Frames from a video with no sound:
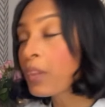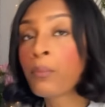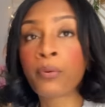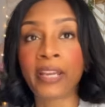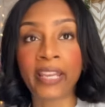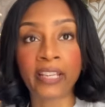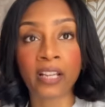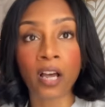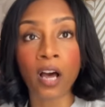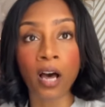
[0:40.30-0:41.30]
bringing
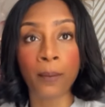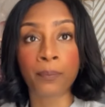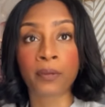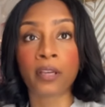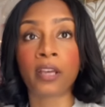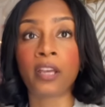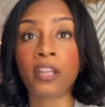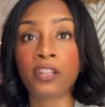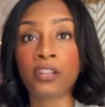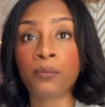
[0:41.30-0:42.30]
up,
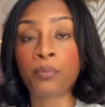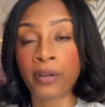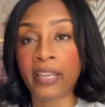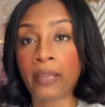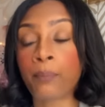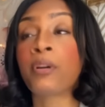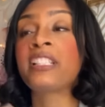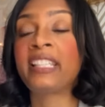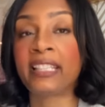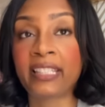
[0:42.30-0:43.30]
bringing,
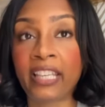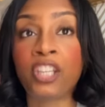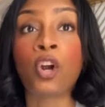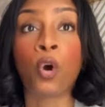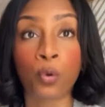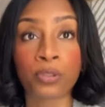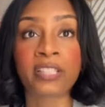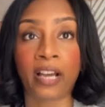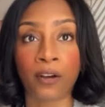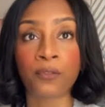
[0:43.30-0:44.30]
presenting your old
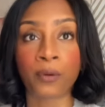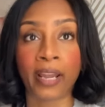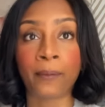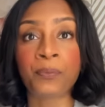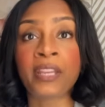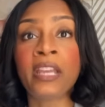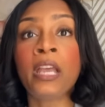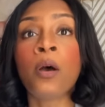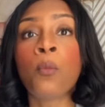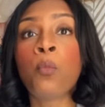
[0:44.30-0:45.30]
self, right?
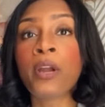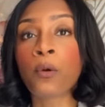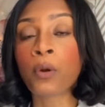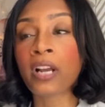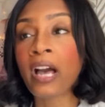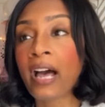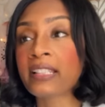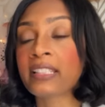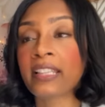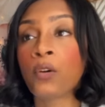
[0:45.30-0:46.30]
Where we're
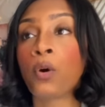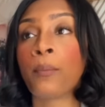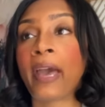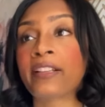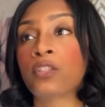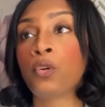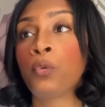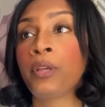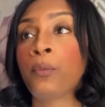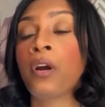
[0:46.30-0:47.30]
constantly going back to who
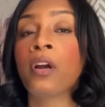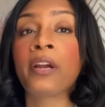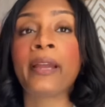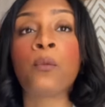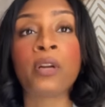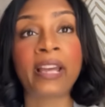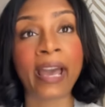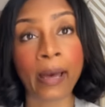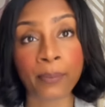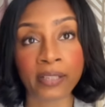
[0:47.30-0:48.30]
we were and what
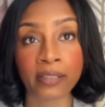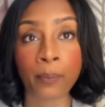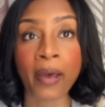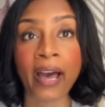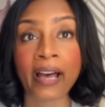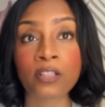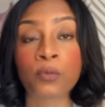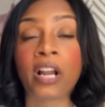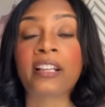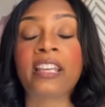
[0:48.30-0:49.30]
happened in the past
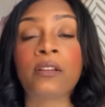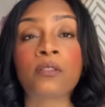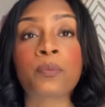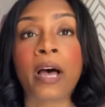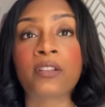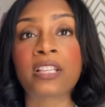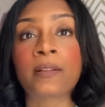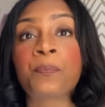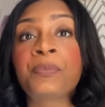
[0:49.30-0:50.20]
with our kingdom spouses